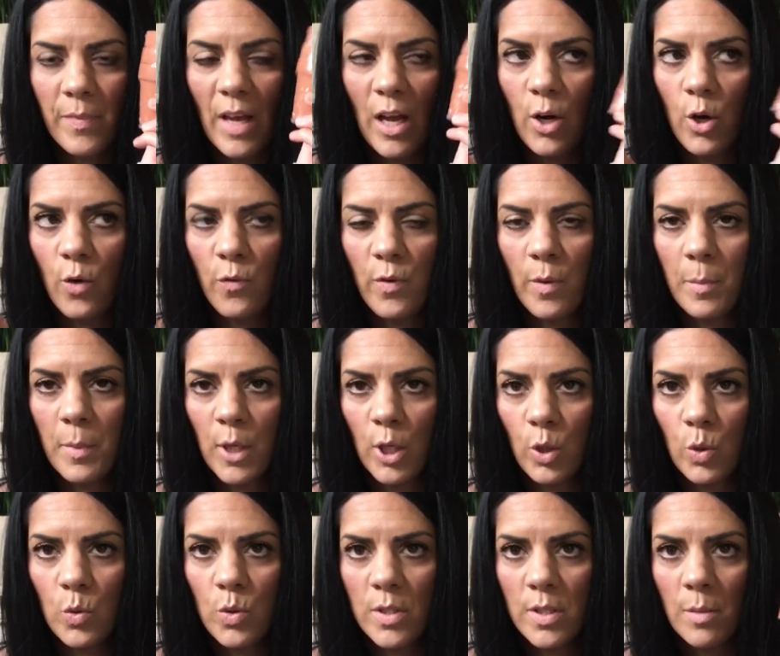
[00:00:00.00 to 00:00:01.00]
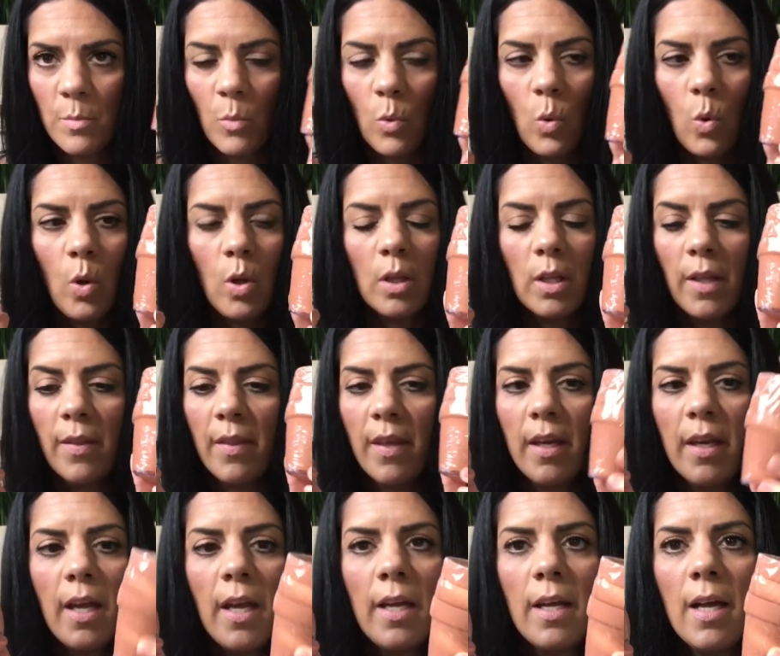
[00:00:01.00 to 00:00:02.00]
I don't know if I'm gonna use them all. And
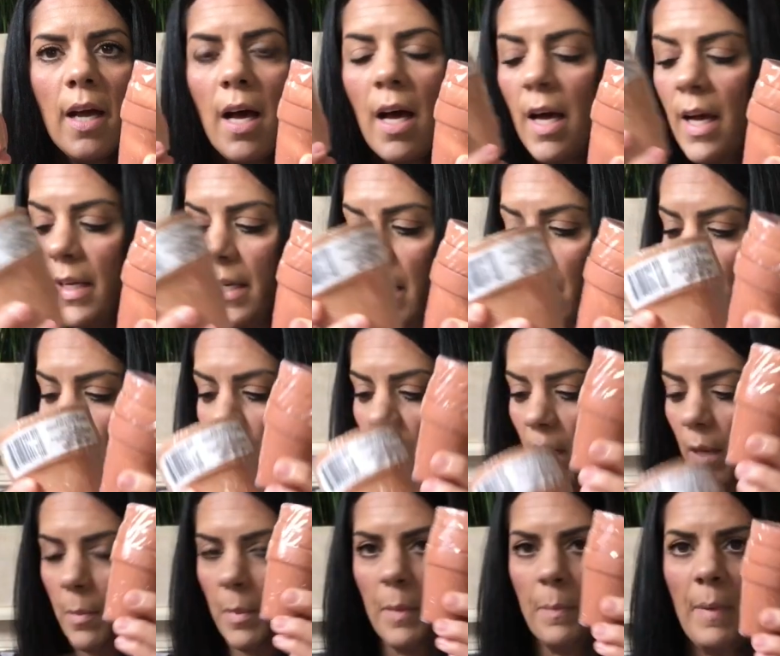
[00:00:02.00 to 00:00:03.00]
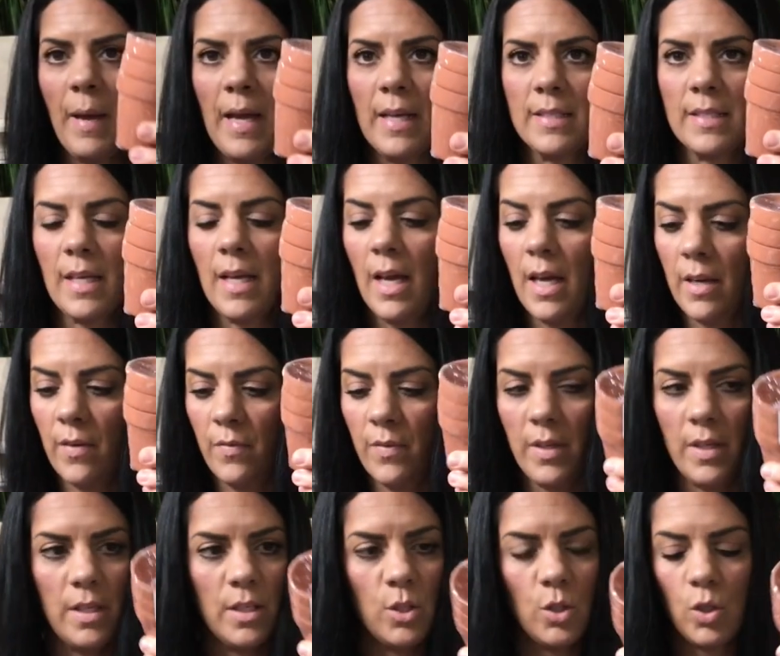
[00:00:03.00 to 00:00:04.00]
then I forgot how many packs I got of
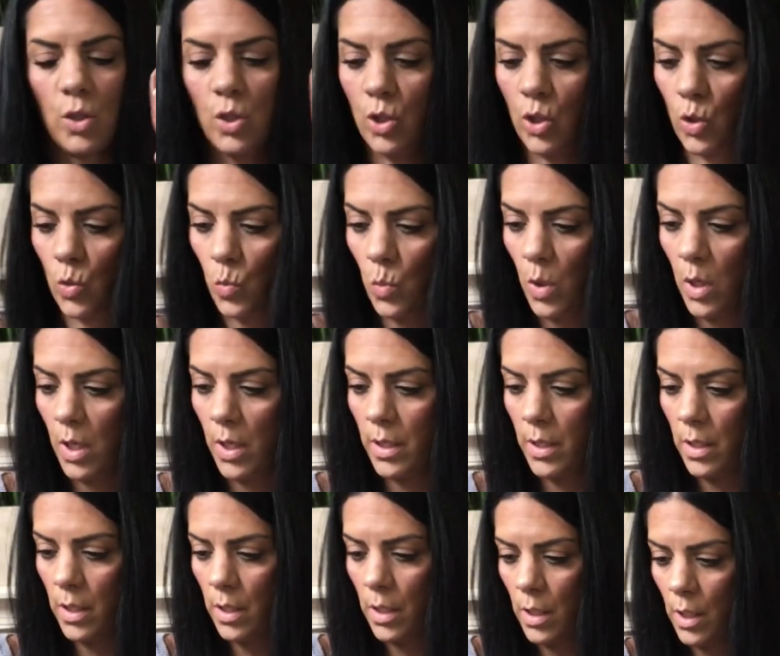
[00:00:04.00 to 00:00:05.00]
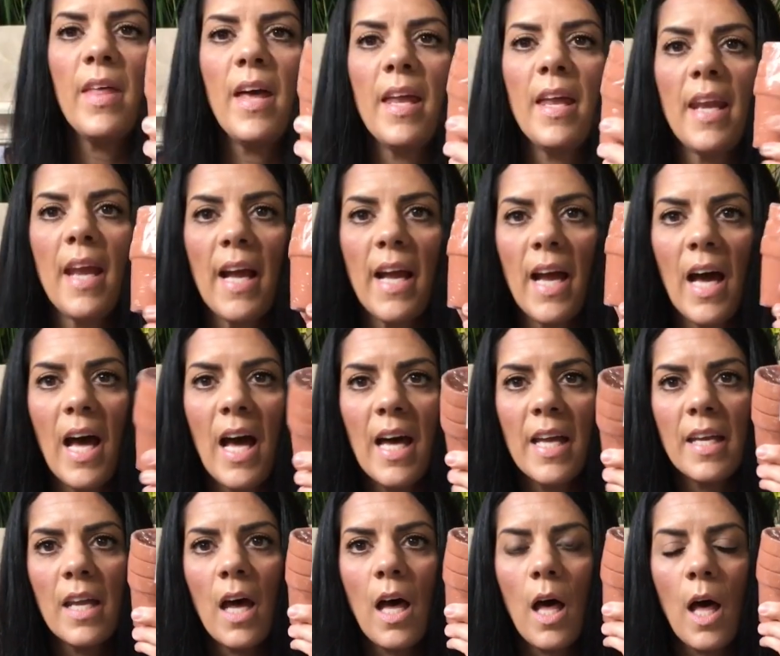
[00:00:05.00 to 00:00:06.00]
this. This is 1. Then I
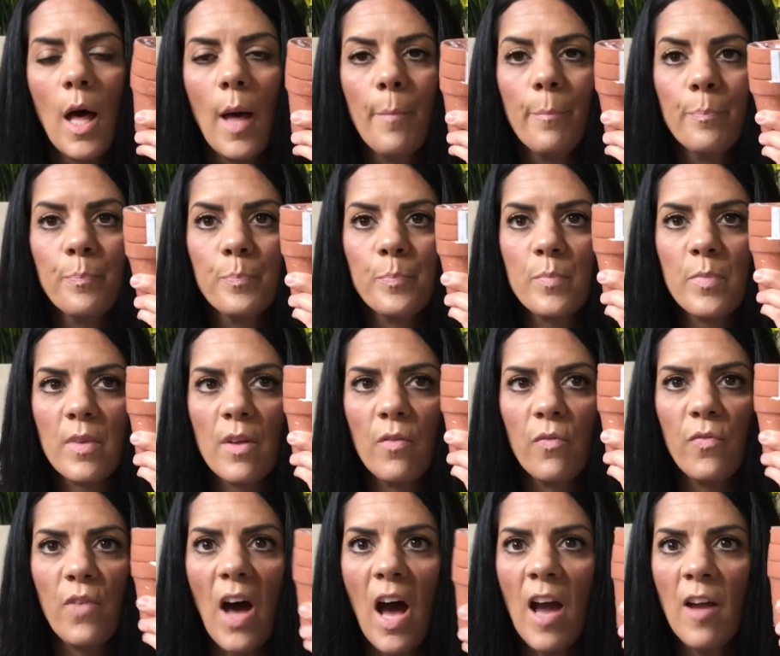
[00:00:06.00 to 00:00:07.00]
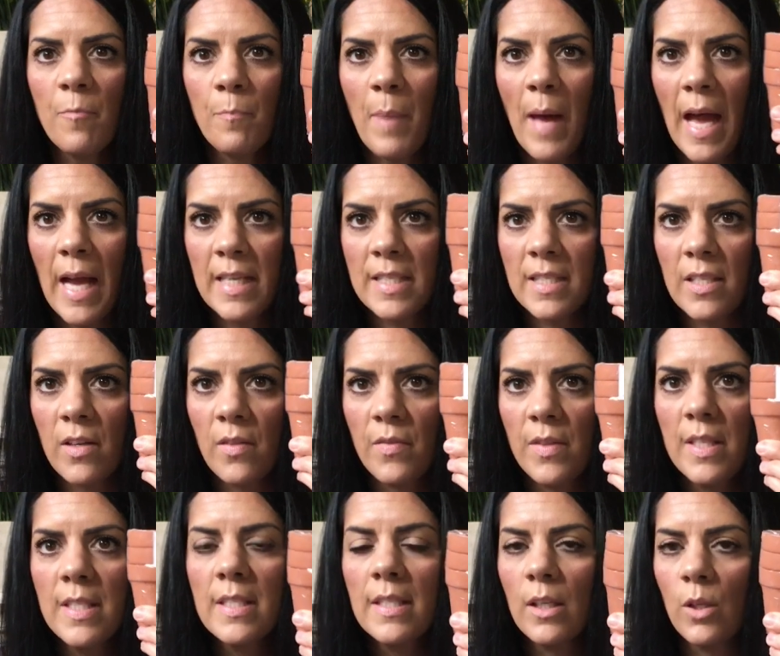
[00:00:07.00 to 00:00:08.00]
got 5 packs of
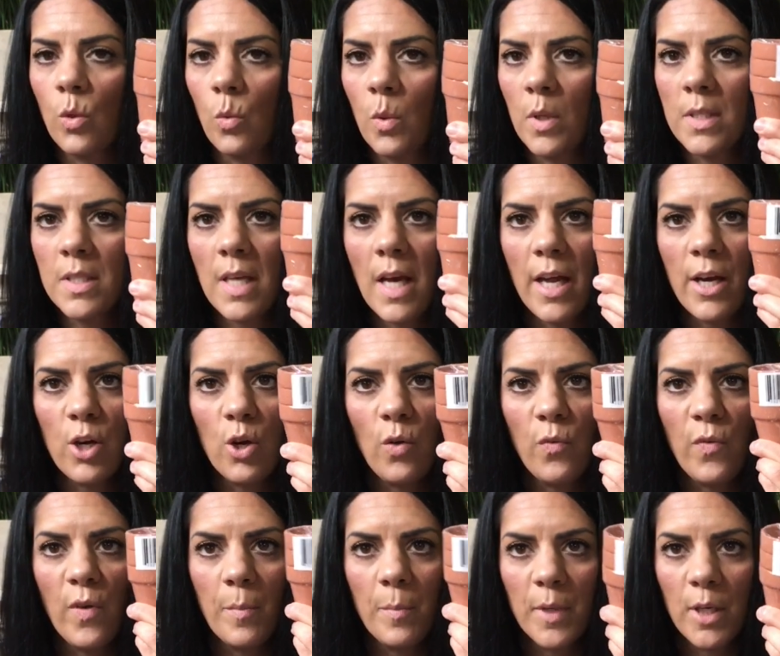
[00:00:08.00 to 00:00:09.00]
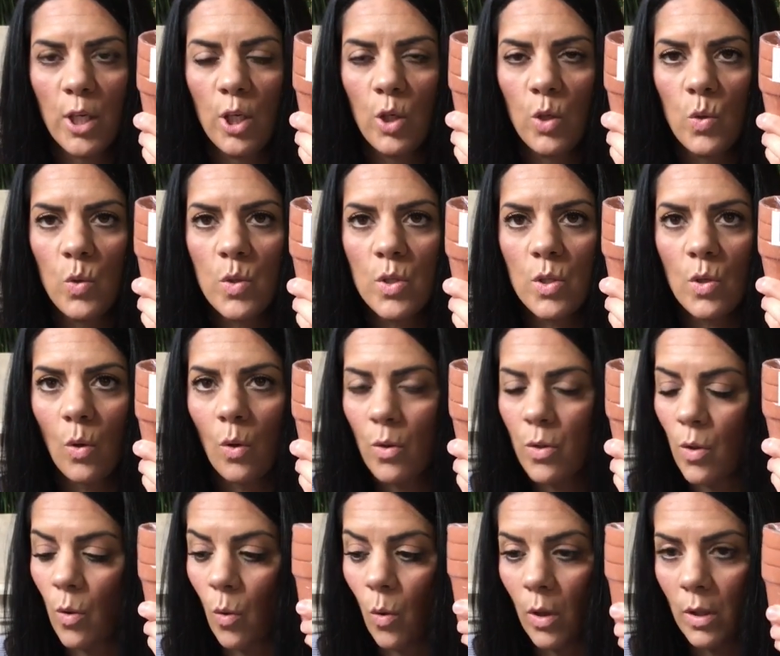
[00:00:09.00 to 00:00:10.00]
these little ones. I don't know if I'm gonna use
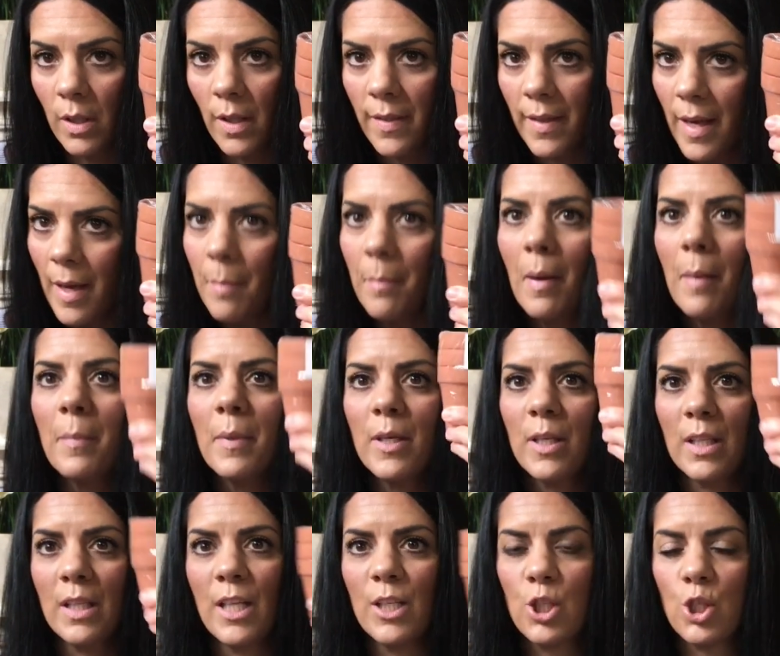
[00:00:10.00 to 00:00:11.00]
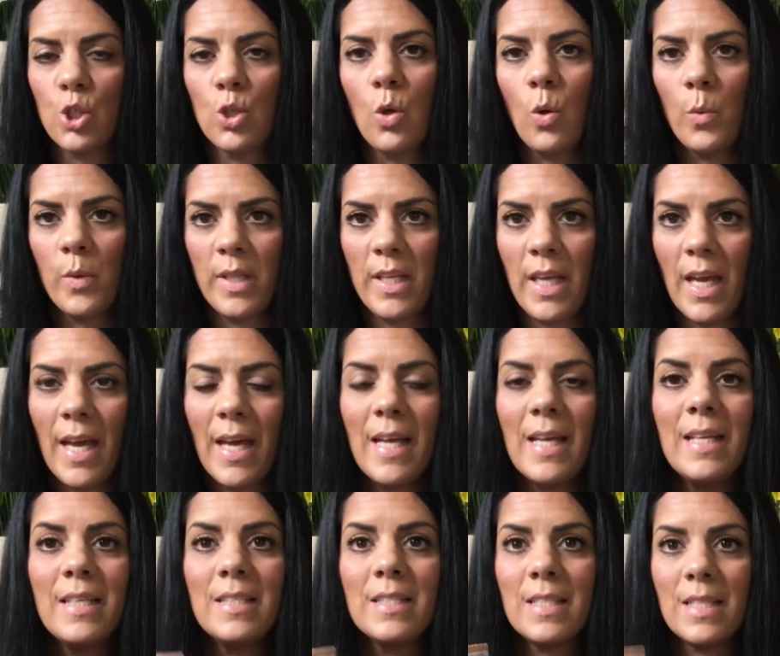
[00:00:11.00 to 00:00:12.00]
all of them. I'm gonna let you know in the
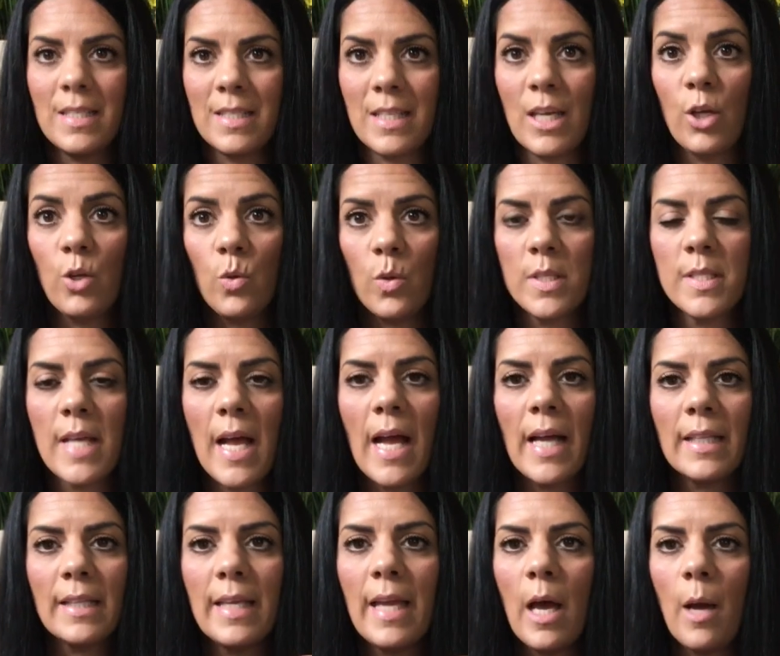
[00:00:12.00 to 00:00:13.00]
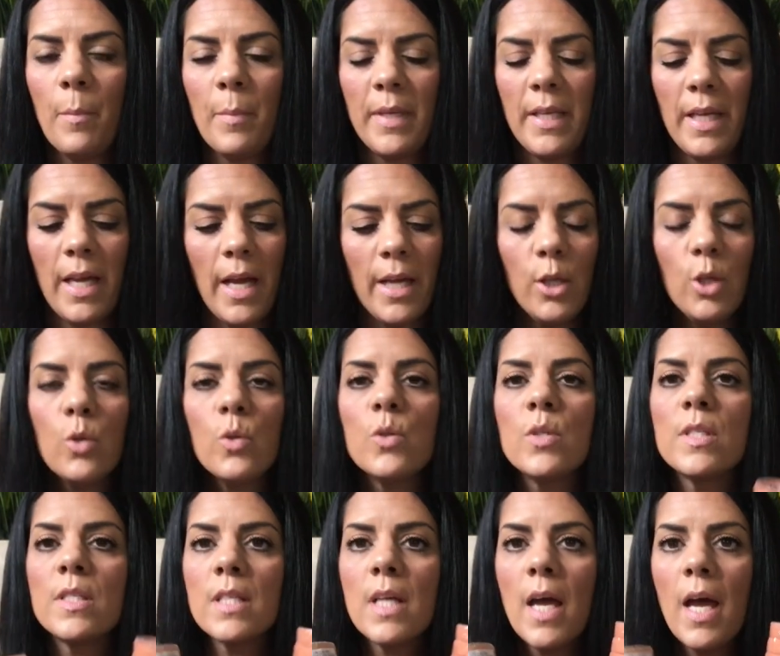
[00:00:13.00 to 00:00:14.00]
end and tell you exactly how many I
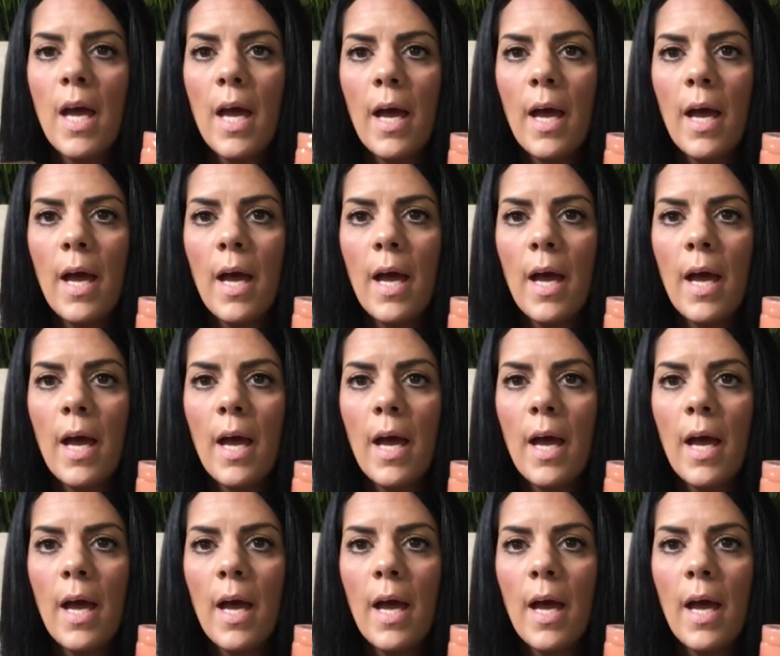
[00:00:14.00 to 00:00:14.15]
used.